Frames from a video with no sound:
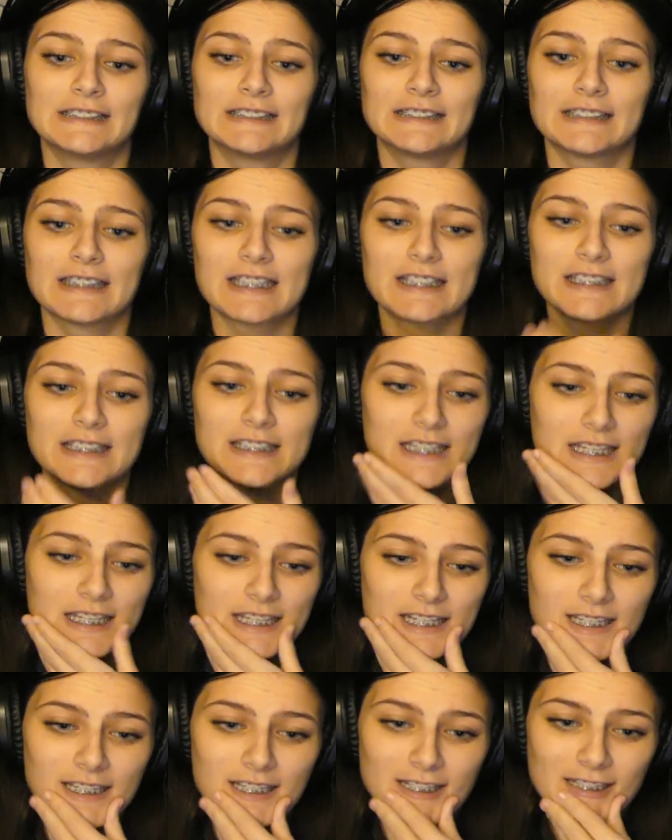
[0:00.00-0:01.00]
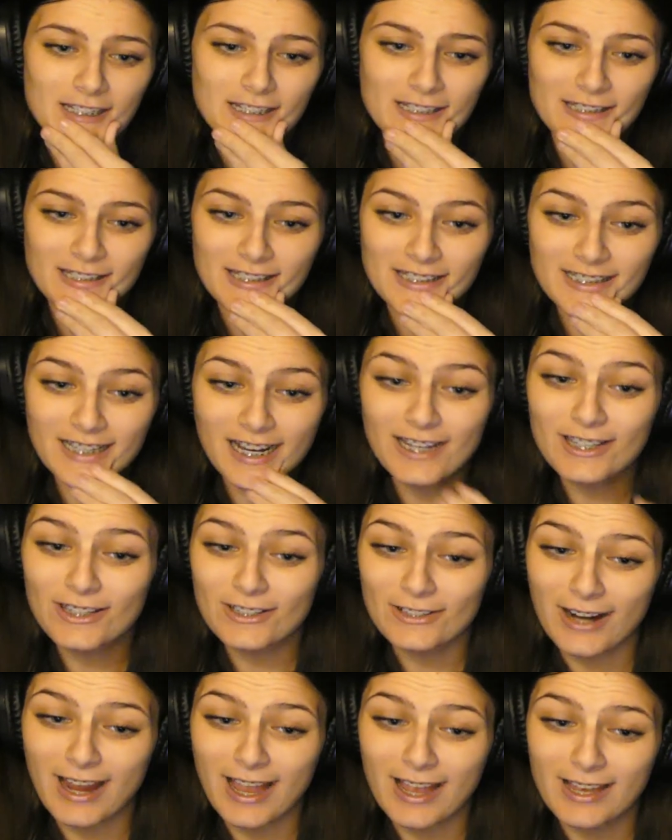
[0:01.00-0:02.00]
See,
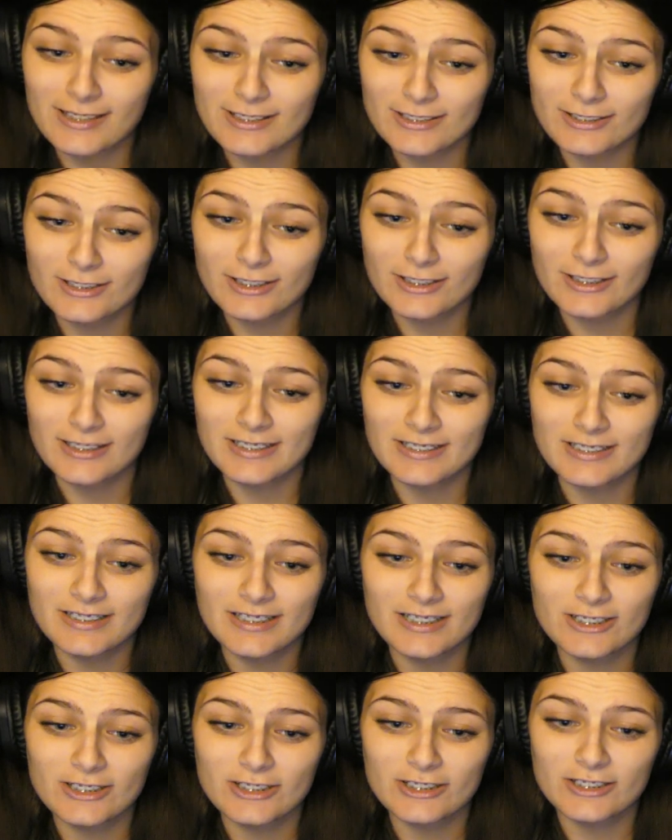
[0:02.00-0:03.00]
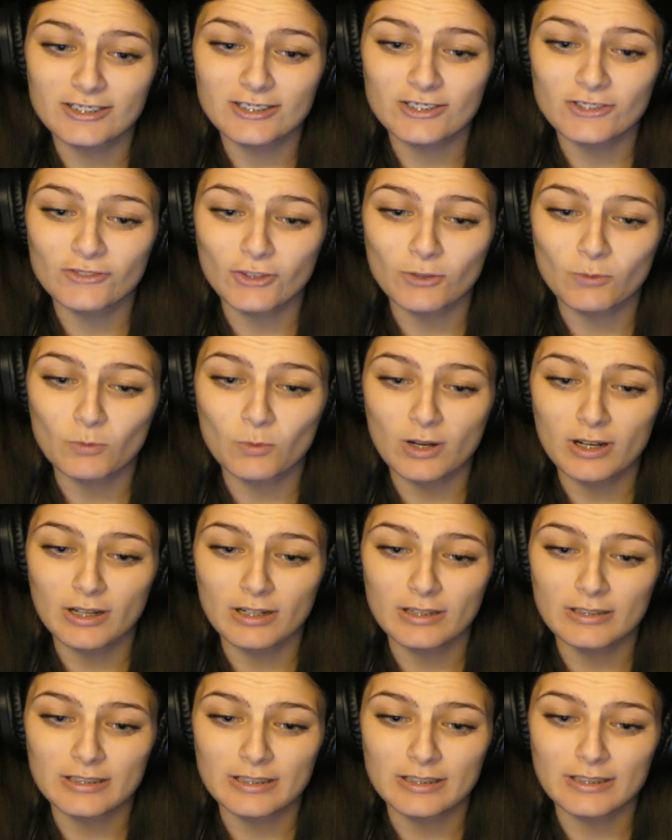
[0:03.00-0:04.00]
Skyler has good intentions for
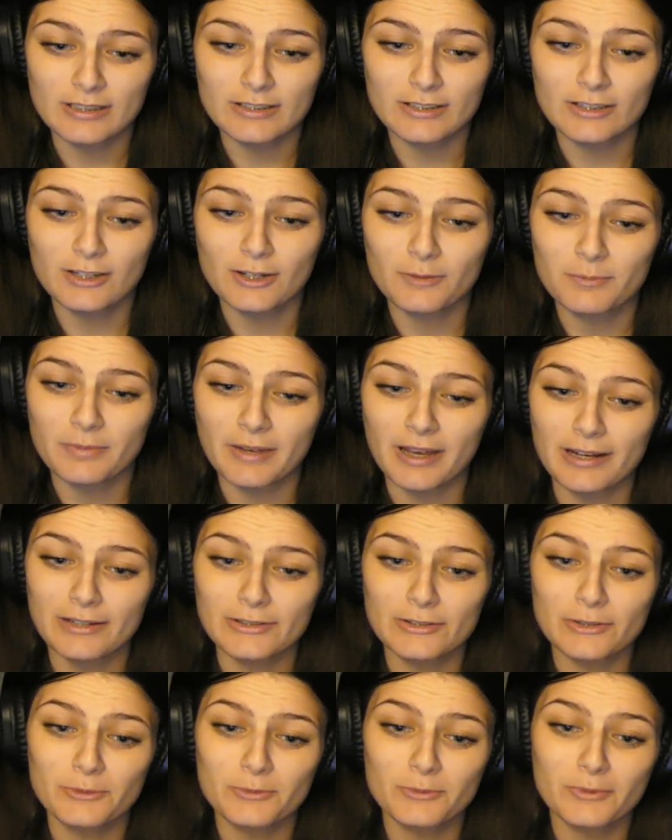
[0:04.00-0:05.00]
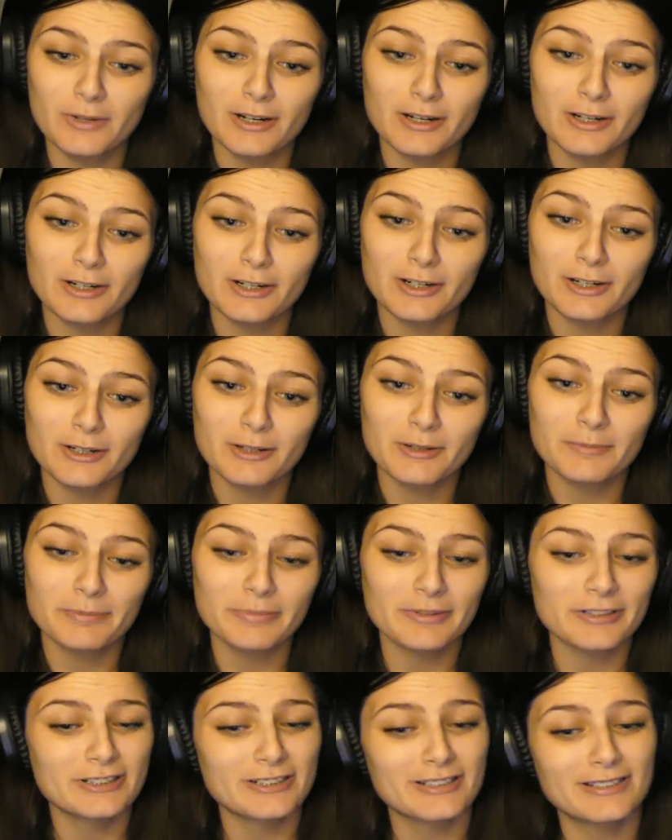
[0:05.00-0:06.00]
wanting to go back to work,
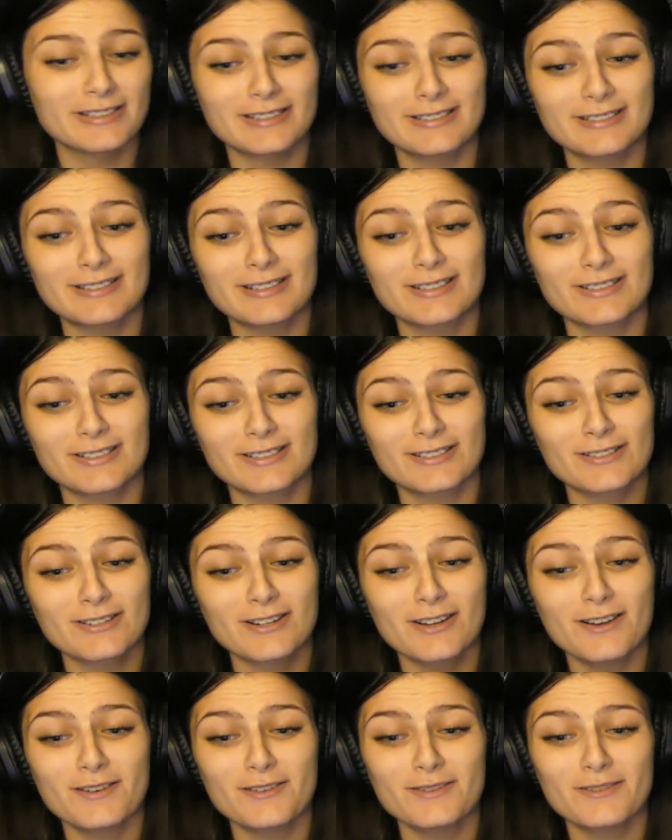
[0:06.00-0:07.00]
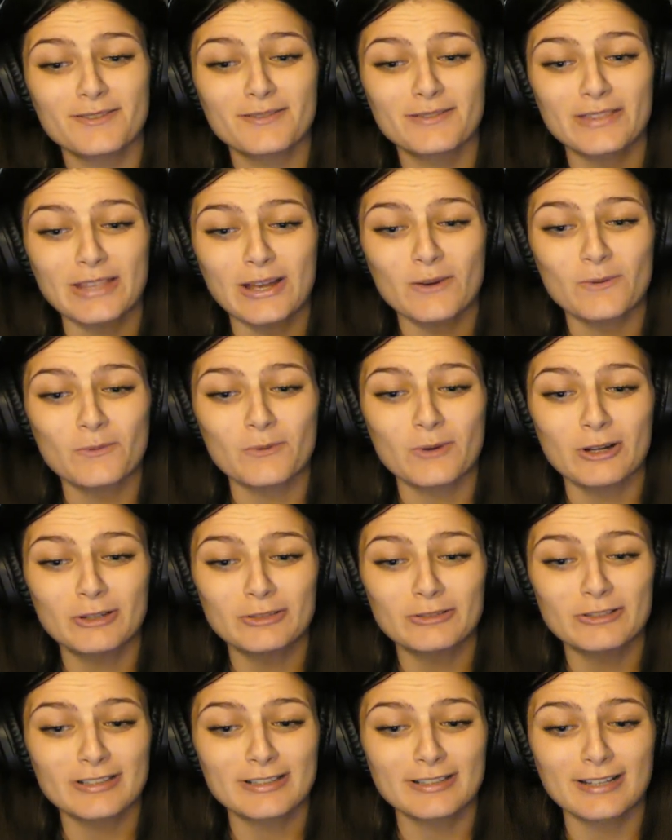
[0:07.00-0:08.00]
but she doesn't know that
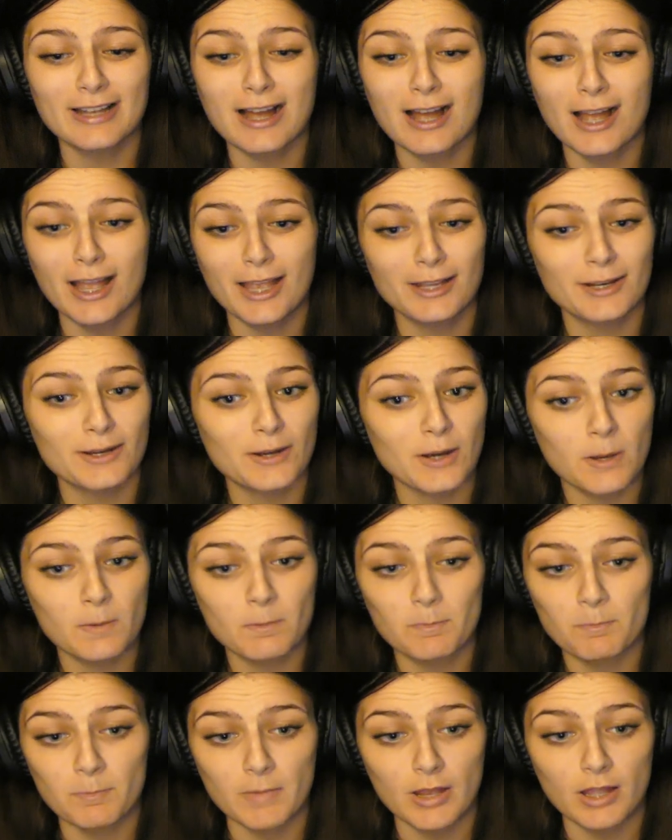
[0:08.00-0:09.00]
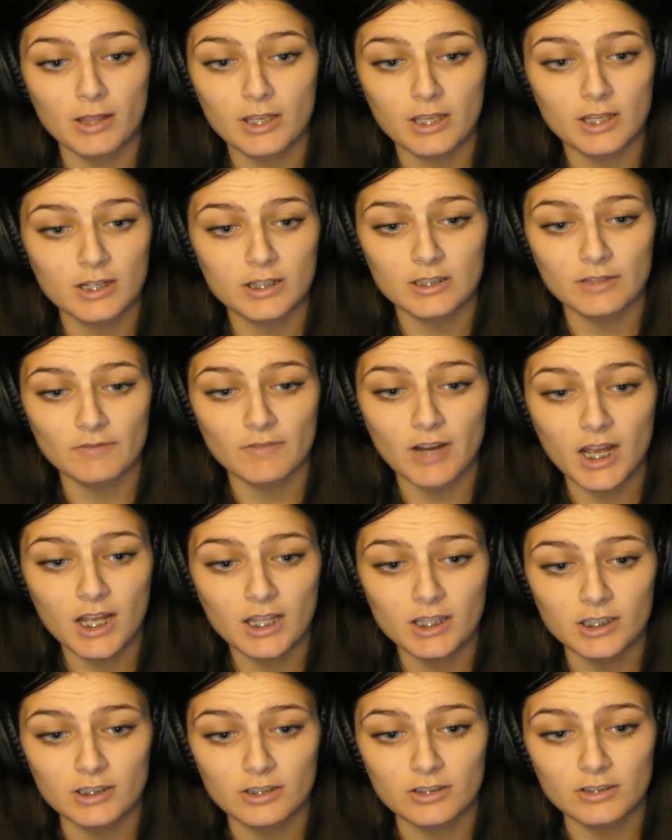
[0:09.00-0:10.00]
Walt just got millions of
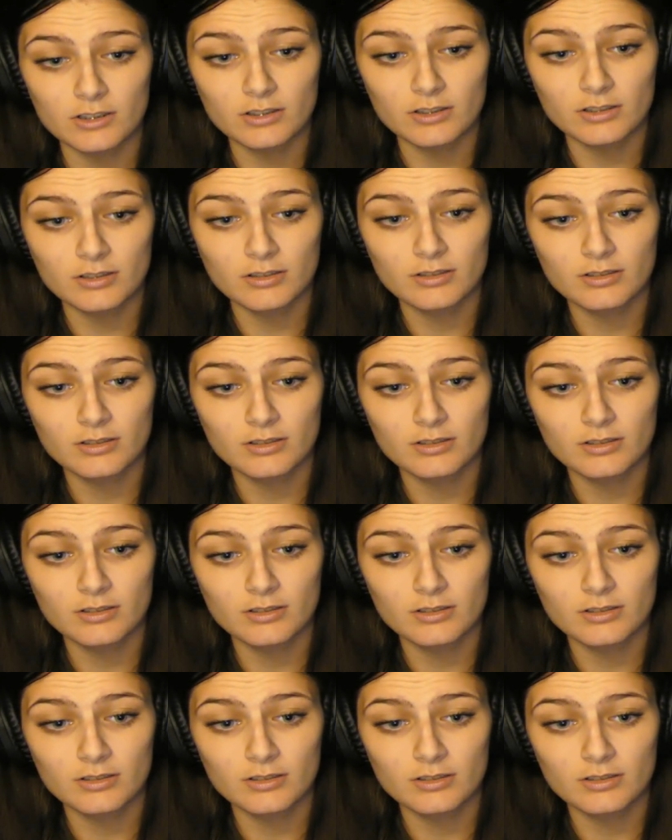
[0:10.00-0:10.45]
dollars.